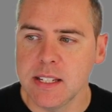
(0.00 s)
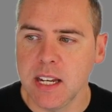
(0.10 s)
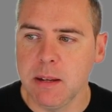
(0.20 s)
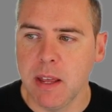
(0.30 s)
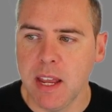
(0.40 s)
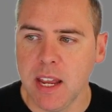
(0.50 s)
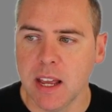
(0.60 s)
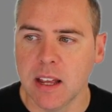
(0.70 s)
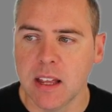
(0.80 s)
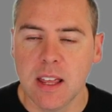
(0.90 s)
this team
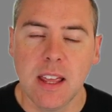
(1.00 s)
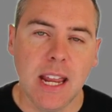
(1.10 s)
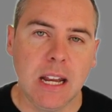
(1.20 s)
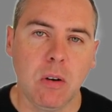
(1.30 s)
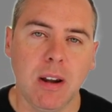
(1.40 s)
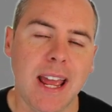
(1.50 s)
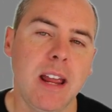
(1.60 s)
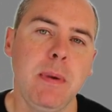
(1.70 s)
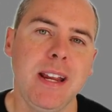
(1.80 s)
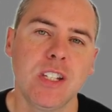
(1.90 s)
here, it'll
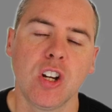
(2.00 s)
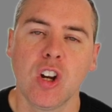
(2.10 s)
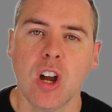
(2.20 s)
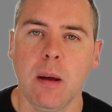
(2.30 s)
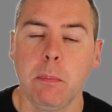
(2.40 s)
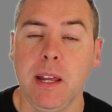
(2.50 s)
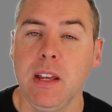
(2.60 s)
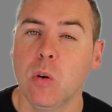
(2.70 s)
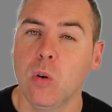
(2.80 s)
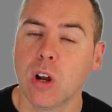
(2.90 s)
allow me to
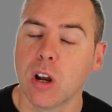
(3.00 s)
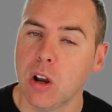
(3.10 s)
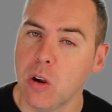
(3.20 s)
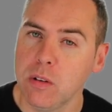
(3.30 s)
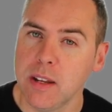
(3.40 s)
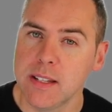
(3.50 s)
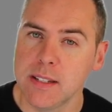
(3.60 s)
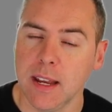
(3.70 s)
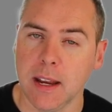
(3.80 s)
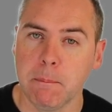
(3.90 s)
copy or clone
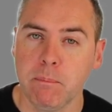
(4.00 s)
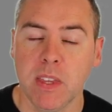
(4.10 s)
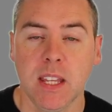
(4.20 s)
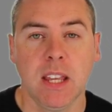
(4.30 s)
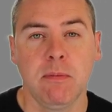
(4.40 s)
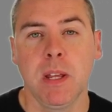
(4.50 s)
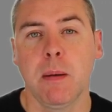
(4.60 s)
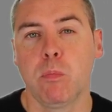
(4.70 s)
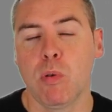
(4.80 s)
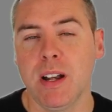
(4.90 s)
this team, give
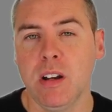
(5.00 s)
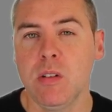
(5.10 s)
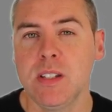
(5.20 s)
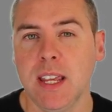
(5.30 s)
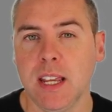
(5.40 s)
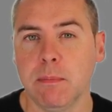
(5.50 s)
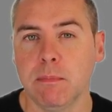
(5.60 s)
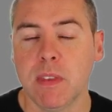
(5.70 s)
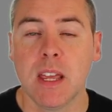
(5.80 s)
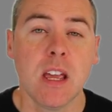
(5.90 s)
me a brand new
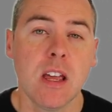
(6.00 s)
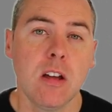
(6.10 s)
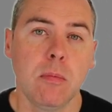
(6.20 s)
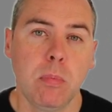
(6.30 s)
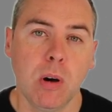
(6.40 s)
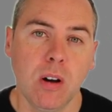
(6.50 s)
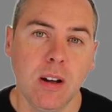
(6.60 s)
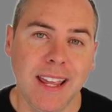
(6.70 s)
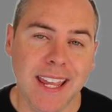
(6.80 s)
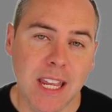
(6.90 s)
team.
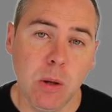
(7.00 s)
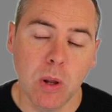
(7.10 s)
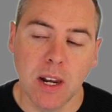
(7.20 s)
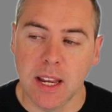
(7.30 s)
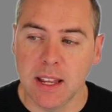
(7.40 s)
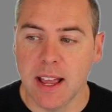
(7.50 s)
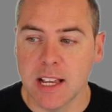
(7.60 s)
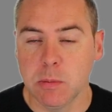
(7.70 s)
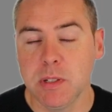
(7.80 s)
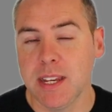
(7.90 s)
But equally,
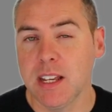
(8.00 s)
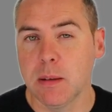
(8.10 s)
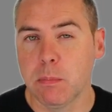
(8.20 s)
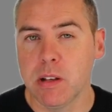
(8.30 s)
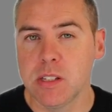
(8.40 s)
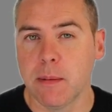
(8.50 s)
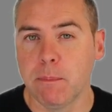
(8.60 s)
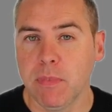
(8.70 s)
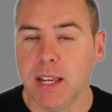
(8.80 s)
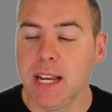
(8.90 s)
as we see at the
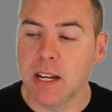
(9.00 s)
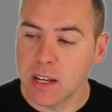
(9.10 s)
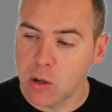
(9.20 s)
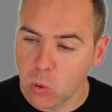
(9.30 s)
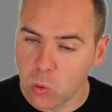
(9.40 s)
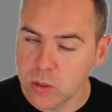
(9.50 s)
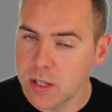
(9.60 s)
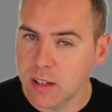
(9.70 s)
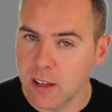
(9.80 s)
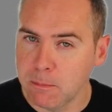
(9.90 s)
bottom, it can
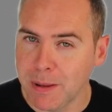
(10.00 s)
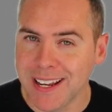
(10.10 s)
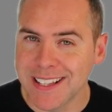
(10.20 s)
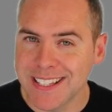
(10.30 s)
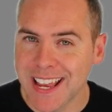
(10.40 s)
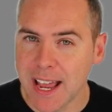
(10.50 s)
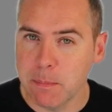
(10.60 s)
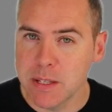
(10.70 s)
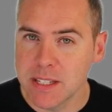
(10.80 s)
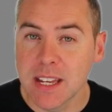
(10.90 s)
also give me
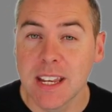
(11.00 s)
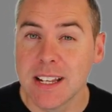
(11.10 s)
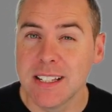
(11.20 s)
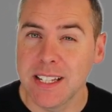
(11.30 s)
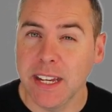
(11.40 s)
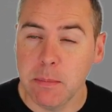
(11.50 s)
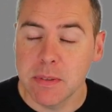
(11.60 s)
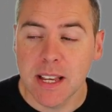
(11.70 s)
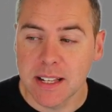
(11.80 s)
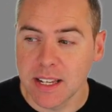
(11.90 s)
tabs,
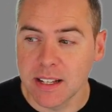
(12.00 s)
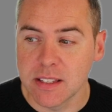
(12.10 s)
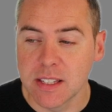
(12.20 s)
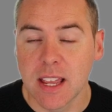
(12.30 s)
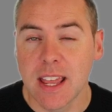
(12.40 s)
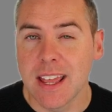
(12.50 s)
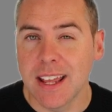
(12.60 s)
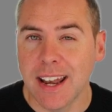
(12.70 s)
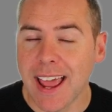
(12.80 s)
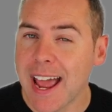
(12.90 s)
team settings,
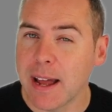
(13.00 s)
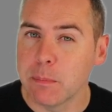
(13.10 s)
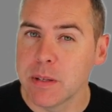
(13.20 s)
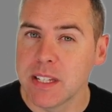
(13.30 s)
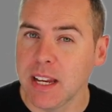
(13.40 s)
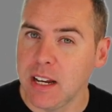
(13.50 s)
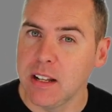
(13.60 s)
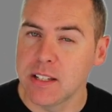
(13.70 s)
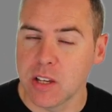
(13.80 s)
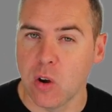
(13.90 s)
and apps
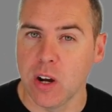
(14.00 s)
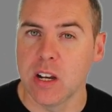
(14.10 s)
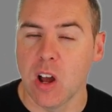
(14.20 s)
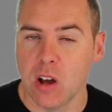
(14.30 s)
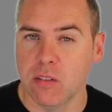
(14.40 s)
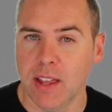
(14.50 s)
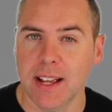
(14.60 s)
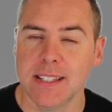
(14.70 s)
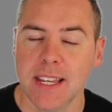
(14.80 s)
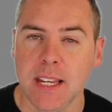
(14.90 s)
inside of
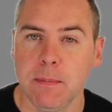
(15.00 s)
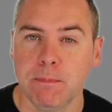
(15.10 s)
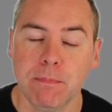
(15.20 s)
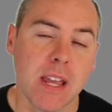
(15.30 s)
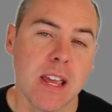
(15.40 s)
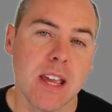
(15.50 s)
that team.